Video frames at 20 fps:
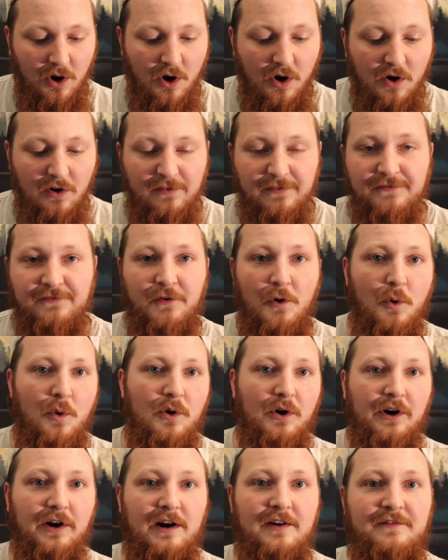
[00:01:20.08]
All
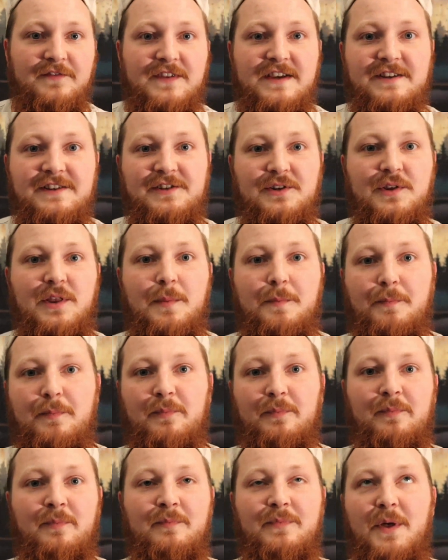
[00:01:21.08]
4 of these are
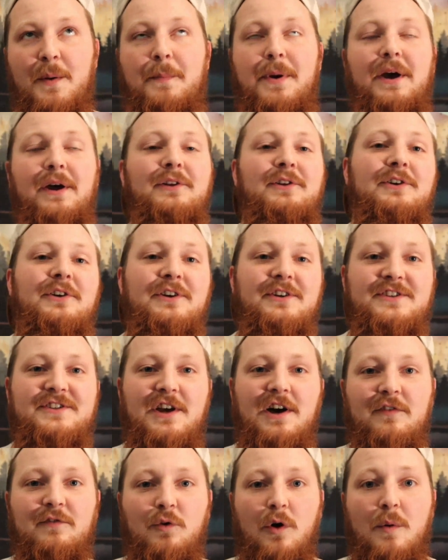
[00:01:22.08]
the
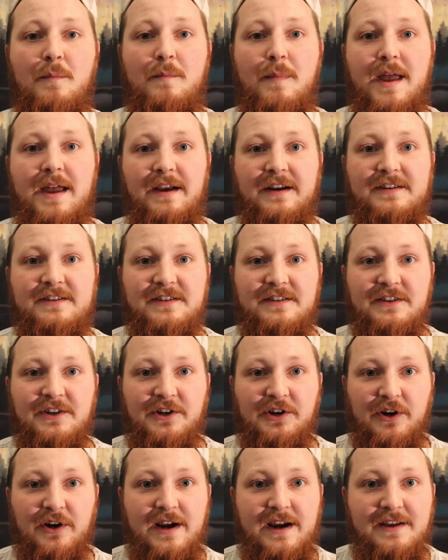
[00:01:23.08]
pillars of what makes
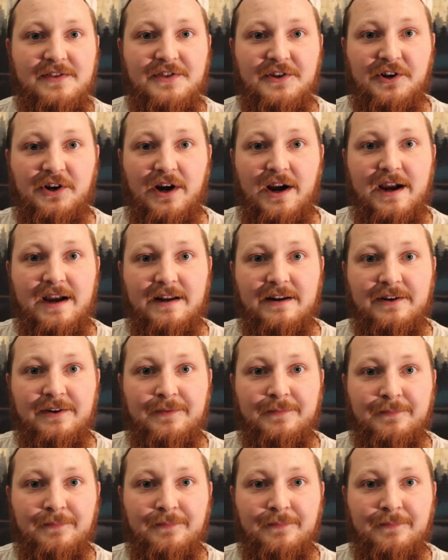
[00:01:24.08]
the grade.